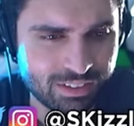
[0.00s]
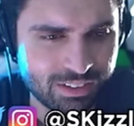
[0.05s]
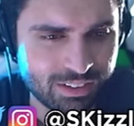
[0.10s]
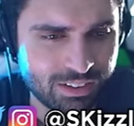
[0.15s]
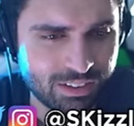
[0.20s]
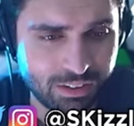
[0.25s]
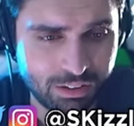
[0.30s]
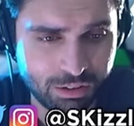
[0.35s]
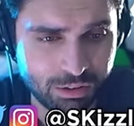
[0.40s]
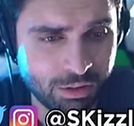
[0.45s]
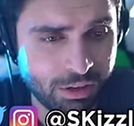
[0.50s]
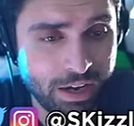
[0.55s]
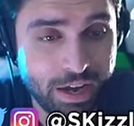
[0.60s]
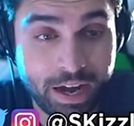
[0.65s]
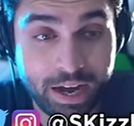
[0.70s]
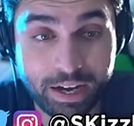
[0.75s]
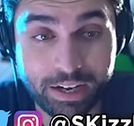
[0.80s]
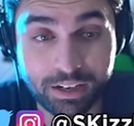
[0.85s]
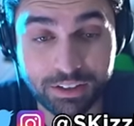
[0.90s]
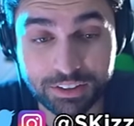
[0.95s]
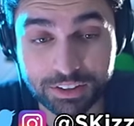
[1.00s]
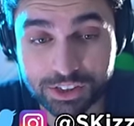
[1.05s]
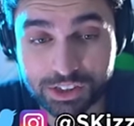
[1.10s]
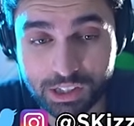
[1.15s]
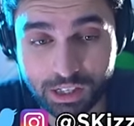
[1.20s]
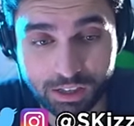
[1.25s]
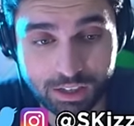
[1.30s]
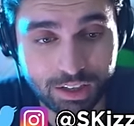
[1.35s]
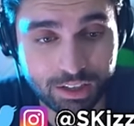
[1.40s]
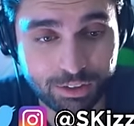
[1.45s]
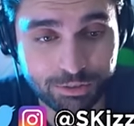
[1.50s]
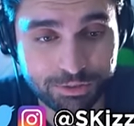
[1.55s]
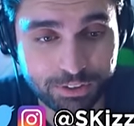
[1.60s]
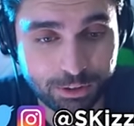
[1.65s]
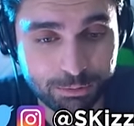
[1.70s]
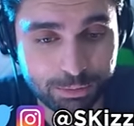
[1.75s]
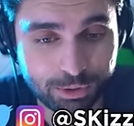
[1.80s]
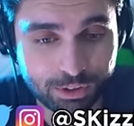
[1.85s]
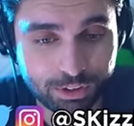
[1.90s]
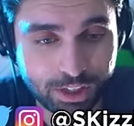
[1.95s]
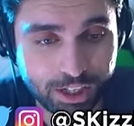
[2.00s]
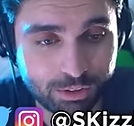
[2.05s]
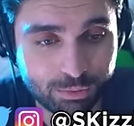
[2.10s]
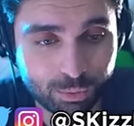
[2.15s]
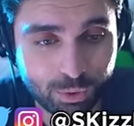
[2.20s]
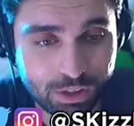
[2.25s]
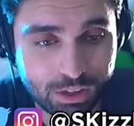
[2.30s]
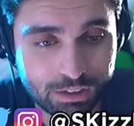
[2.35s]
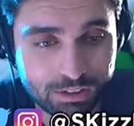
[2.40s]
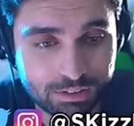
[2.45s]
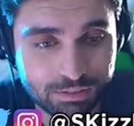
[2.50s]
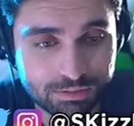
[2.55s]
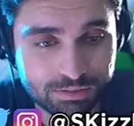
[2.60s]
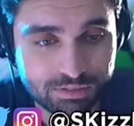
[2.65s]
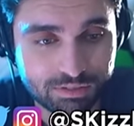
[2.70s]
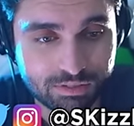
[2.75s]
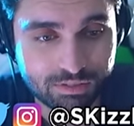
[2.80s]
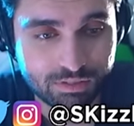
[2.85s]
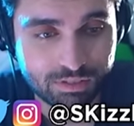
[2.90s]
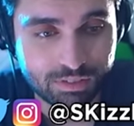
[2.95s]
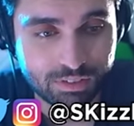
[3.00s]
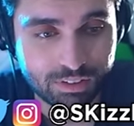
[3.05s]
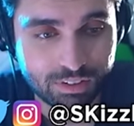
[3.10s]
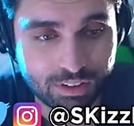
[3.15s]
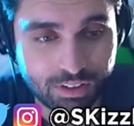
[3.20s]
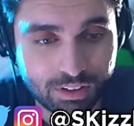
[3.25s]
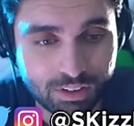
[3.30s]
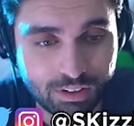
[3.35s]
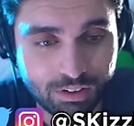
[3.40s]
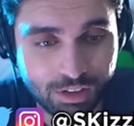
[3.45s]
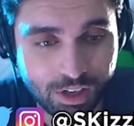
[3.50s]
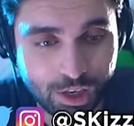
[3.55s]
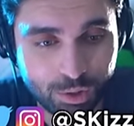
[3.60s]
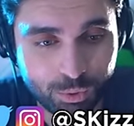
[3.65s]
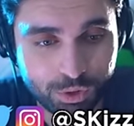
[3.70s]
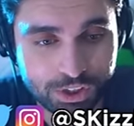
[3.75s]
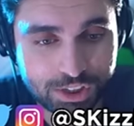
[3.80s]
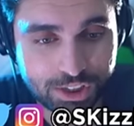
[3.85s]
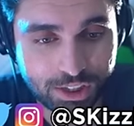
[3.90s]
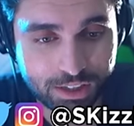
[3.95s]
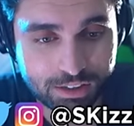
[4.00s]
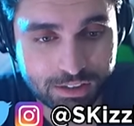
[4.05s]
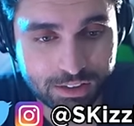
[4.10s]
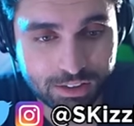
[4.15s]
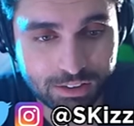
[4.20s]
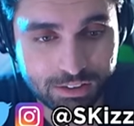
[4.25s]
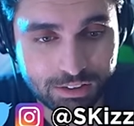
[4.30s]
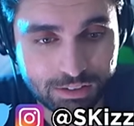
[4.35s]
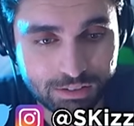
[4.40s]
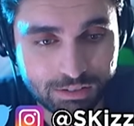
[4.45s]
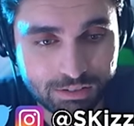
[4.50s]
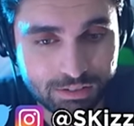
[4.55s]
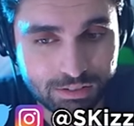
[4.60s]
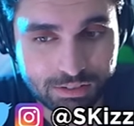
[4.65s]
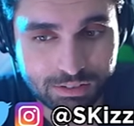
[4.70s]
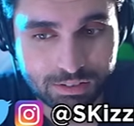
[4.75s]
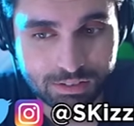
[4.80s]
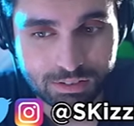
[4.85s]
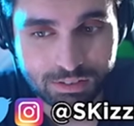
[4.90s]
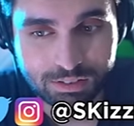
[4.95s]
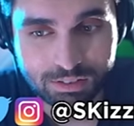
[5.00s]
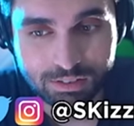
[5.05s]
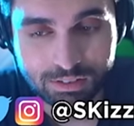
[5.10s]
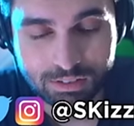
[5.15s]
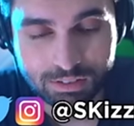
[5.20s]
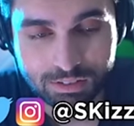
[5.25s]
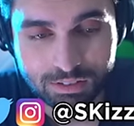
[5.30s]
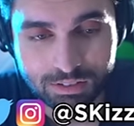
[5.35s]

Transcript: us? Okay, I understand none of it, bro. Like, what? Law rejected? Impossible.